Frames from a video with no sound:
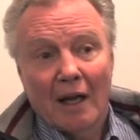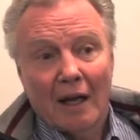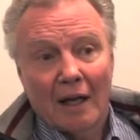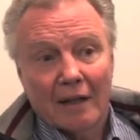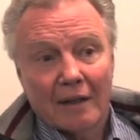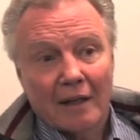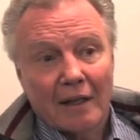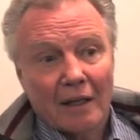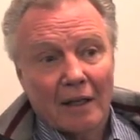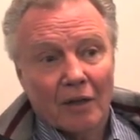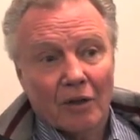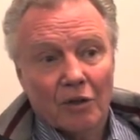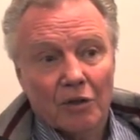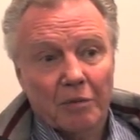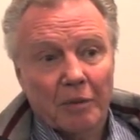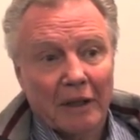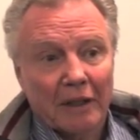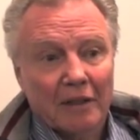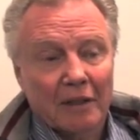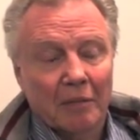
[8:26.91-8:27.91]
I think it goes
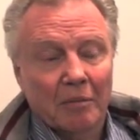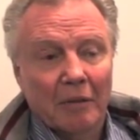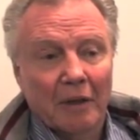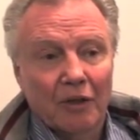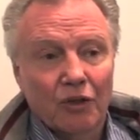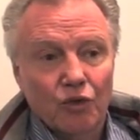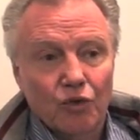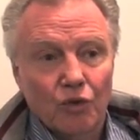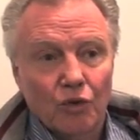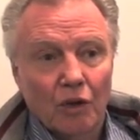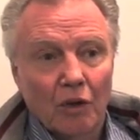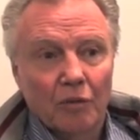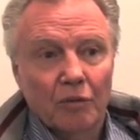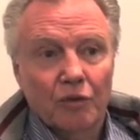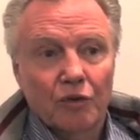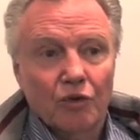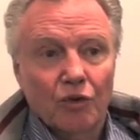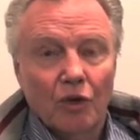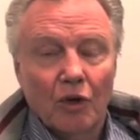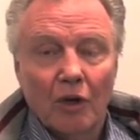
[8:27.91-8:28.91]
back to my
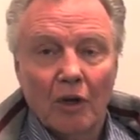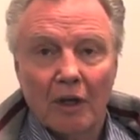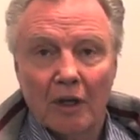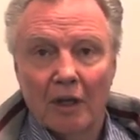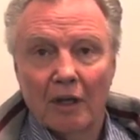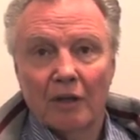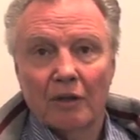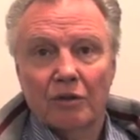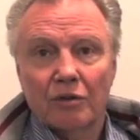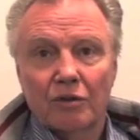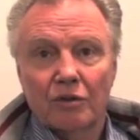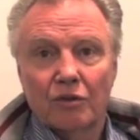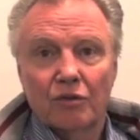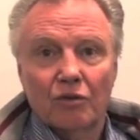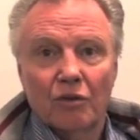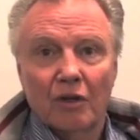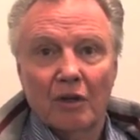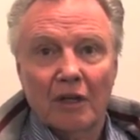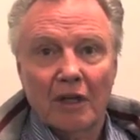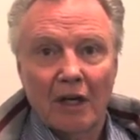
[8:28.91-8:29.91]
drawing. I used to
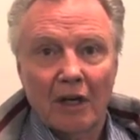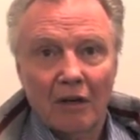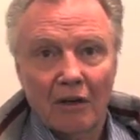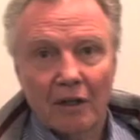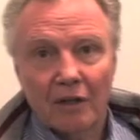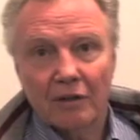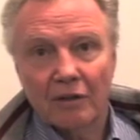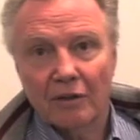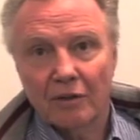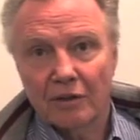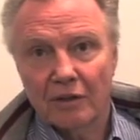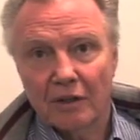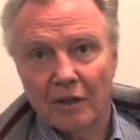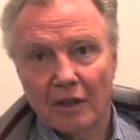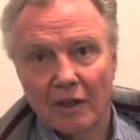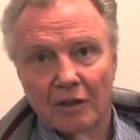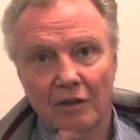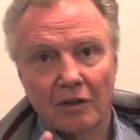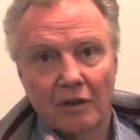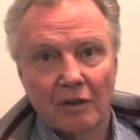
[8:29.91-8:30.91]
draw characters, and
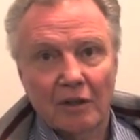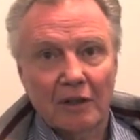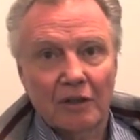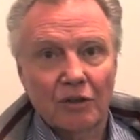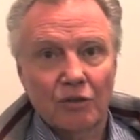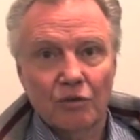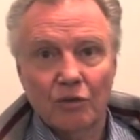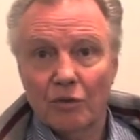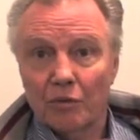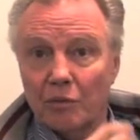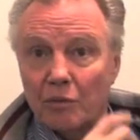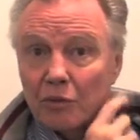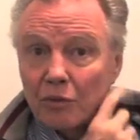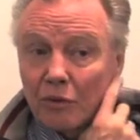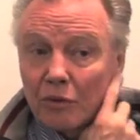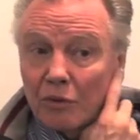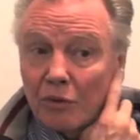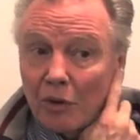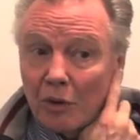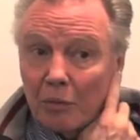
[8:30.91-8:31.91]
I like to
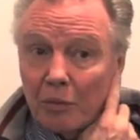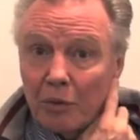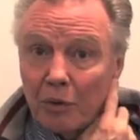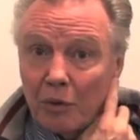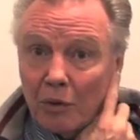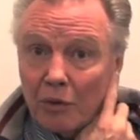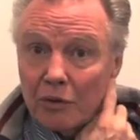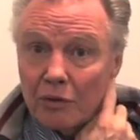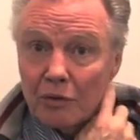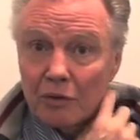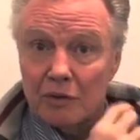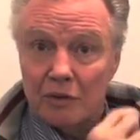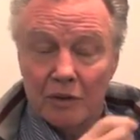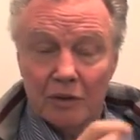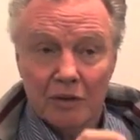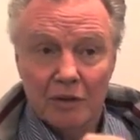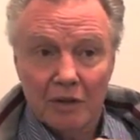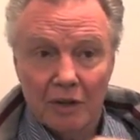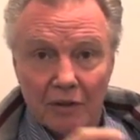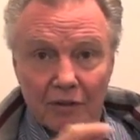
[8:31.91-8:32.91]
draw portraits
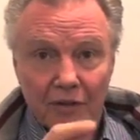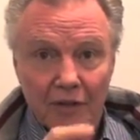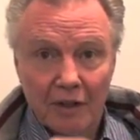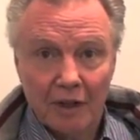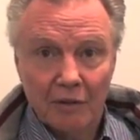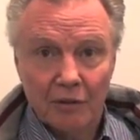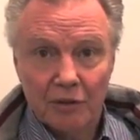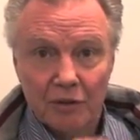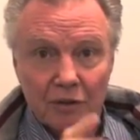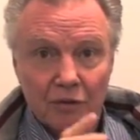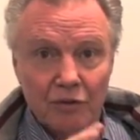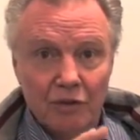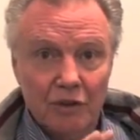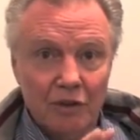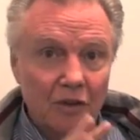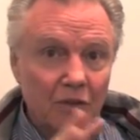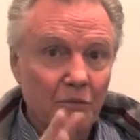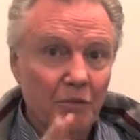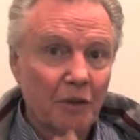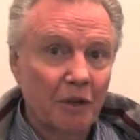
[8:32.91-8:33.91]
and stuff, and I was
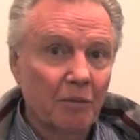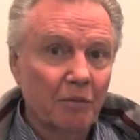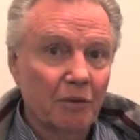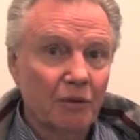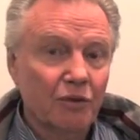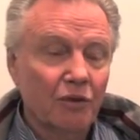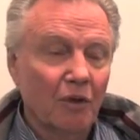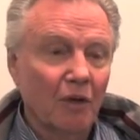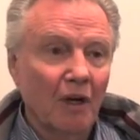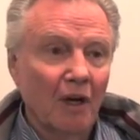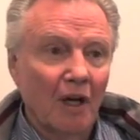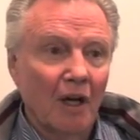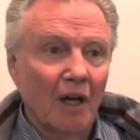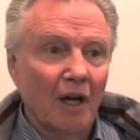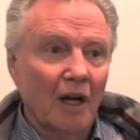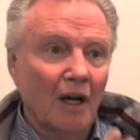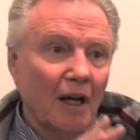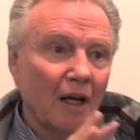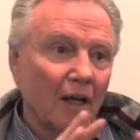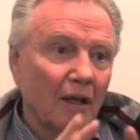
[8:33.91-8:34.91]
interested in people. So
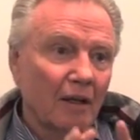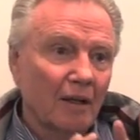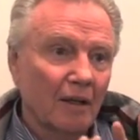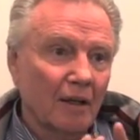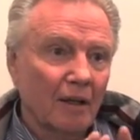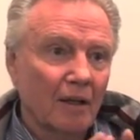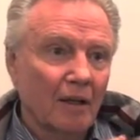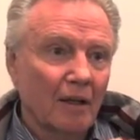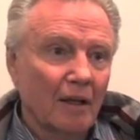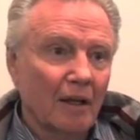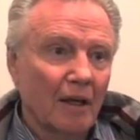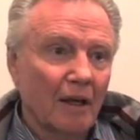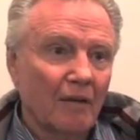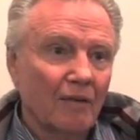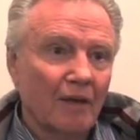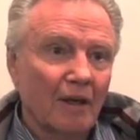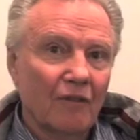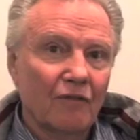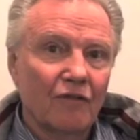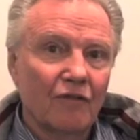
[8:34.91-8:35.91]
I
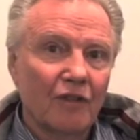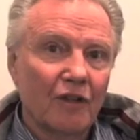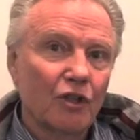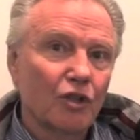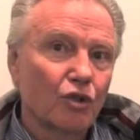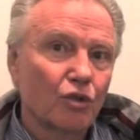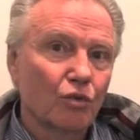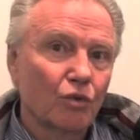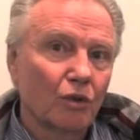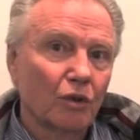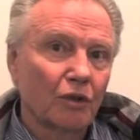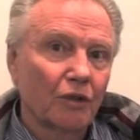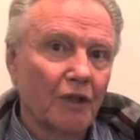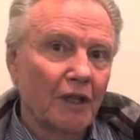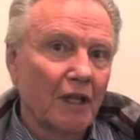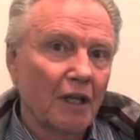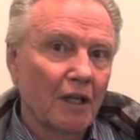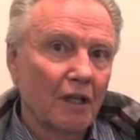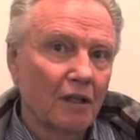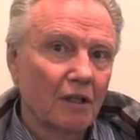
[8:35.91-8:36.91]
had that visual
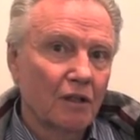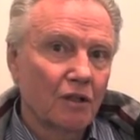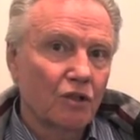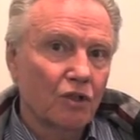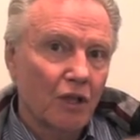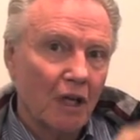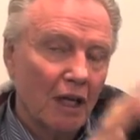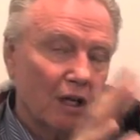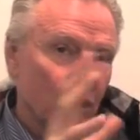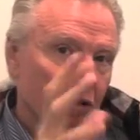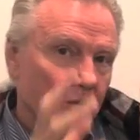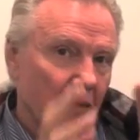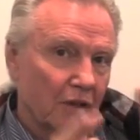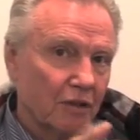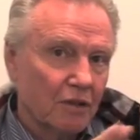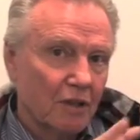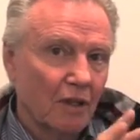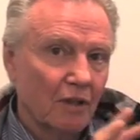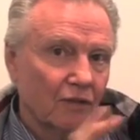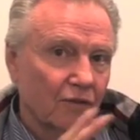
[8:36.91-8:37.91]
need to change
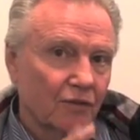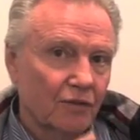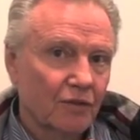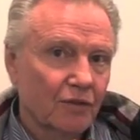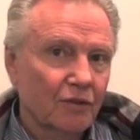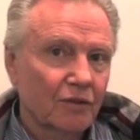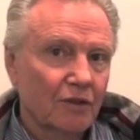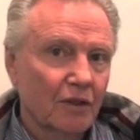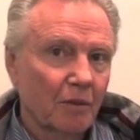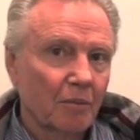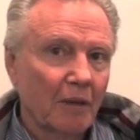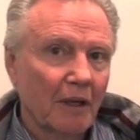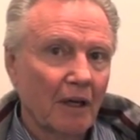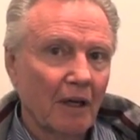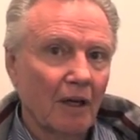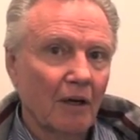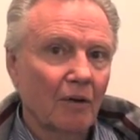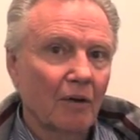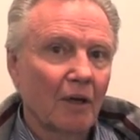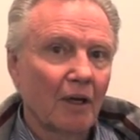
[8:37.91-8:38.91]
myself somehow,